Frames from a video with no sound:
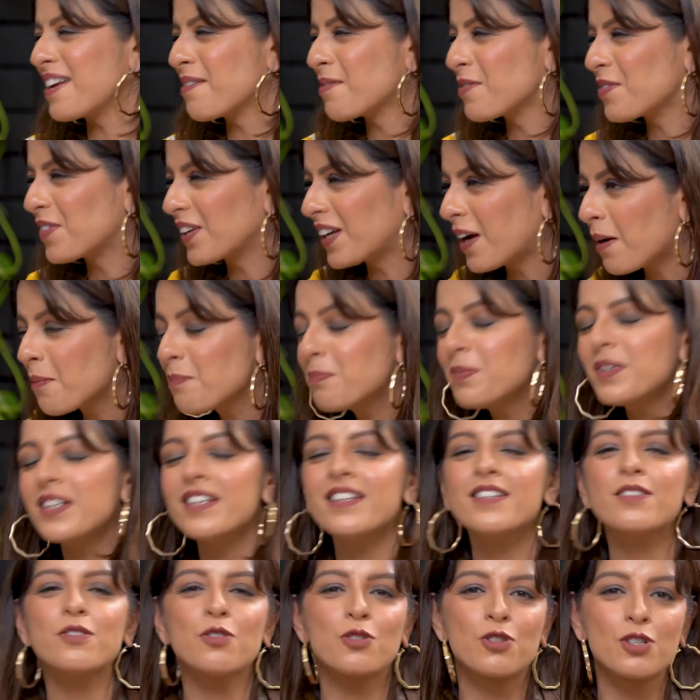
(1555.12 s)
name of the
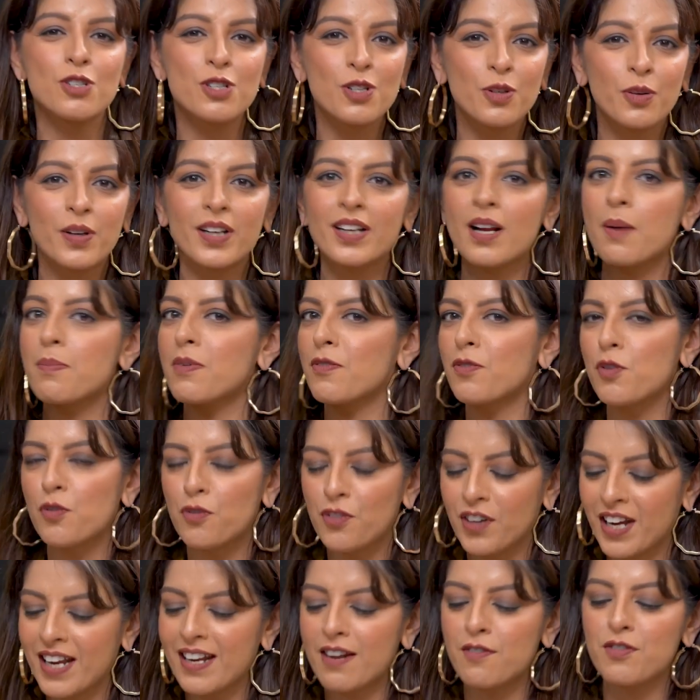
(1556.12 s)
company. So just look it up. If you
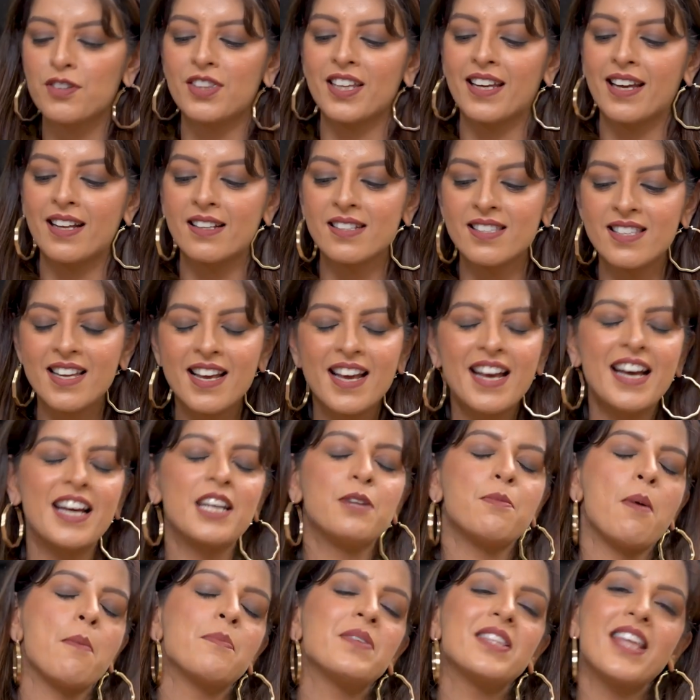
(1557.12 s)
forget everything else,
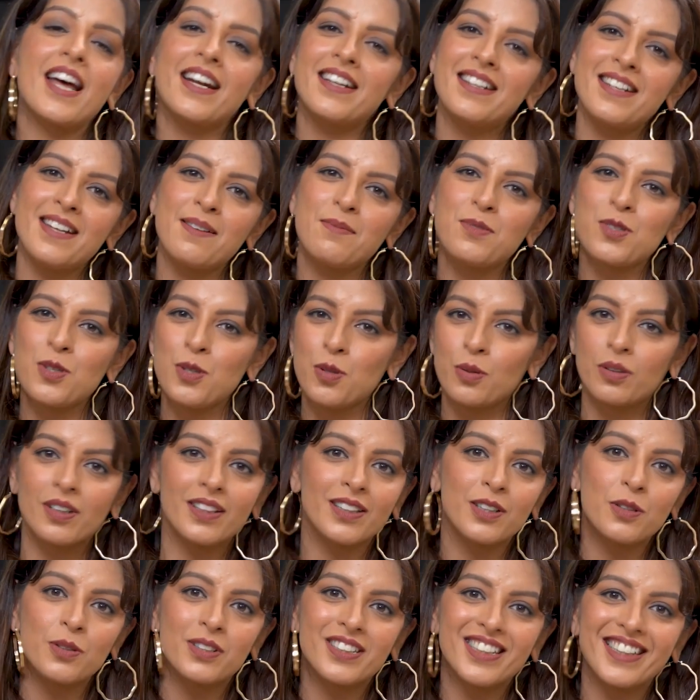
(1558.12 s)
remember that name so you
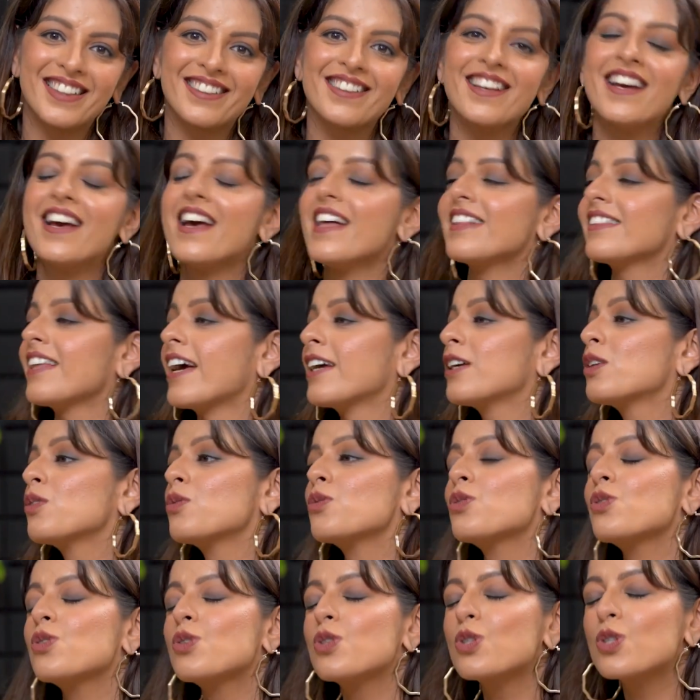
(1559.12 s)
can Google it. Thank you
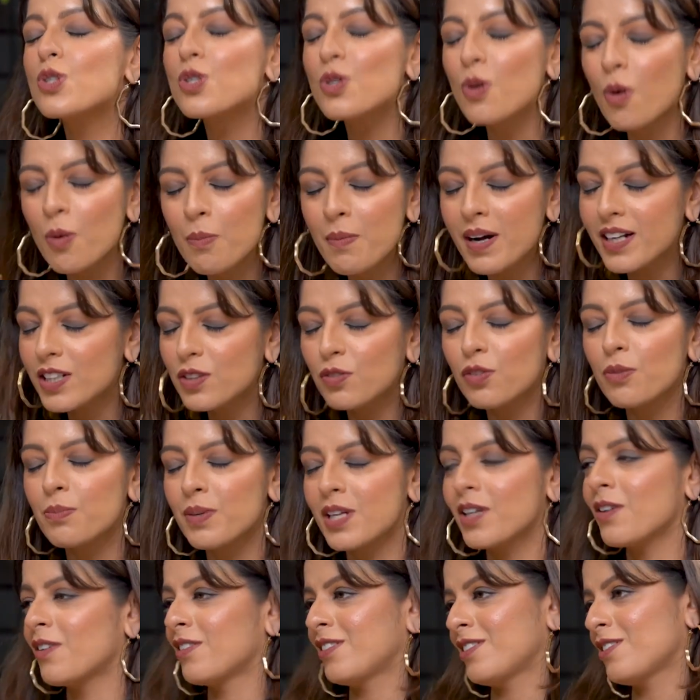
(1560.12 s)
so much for
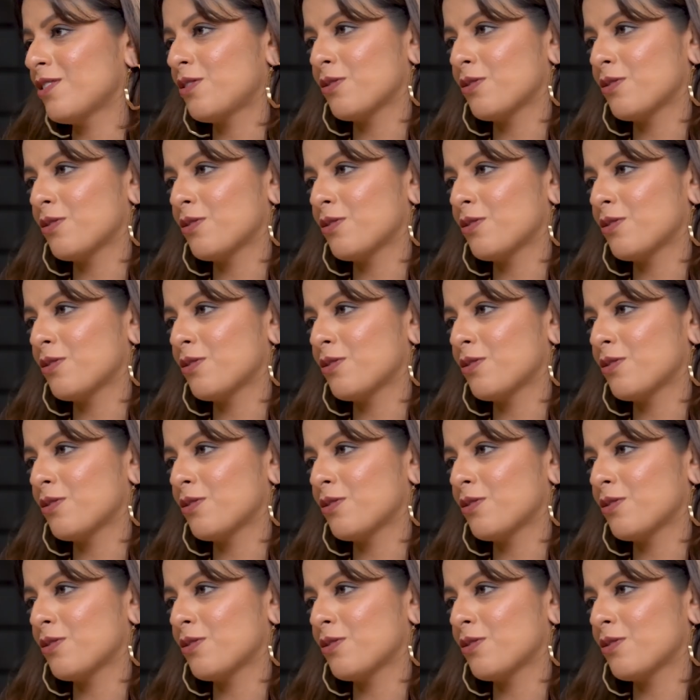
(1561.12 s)
being on this